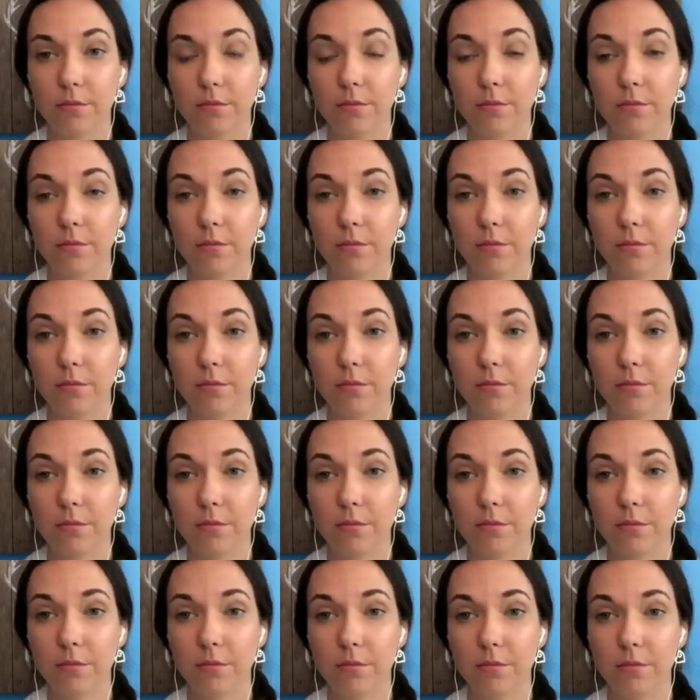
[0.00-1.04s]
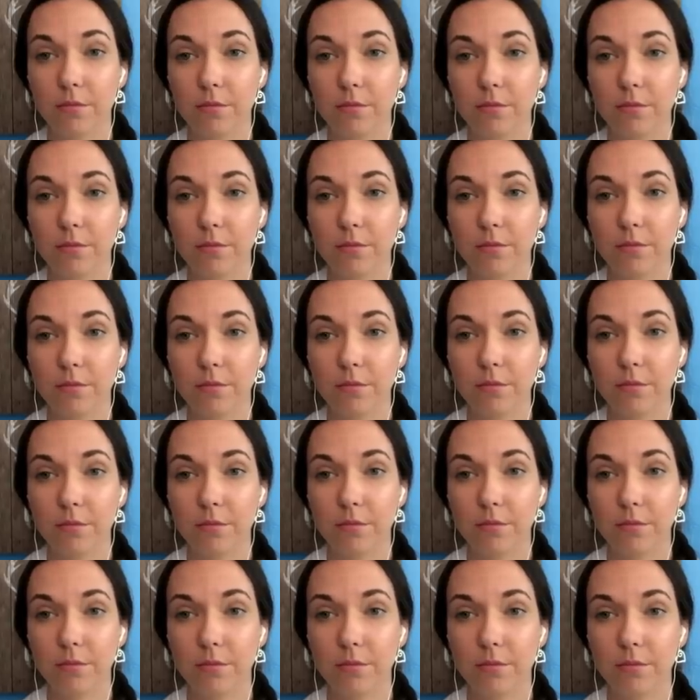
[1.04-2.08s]

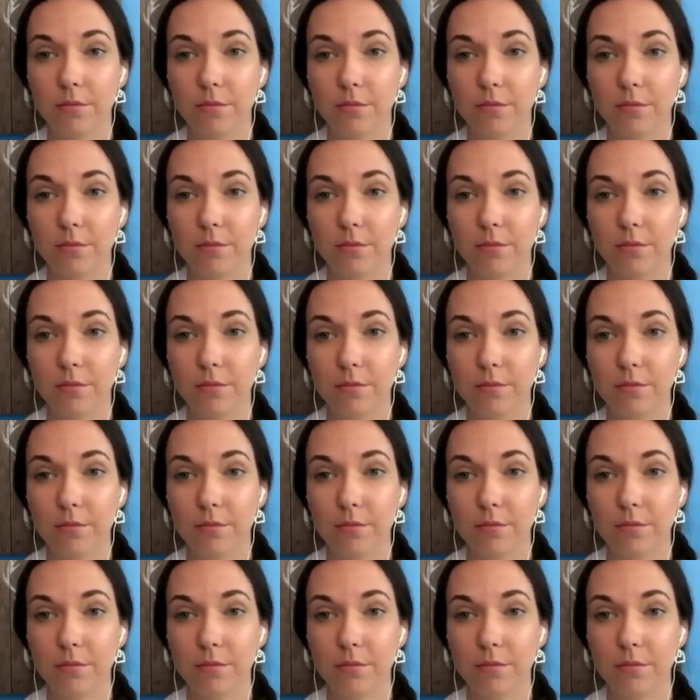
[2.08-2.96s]
(not speaking)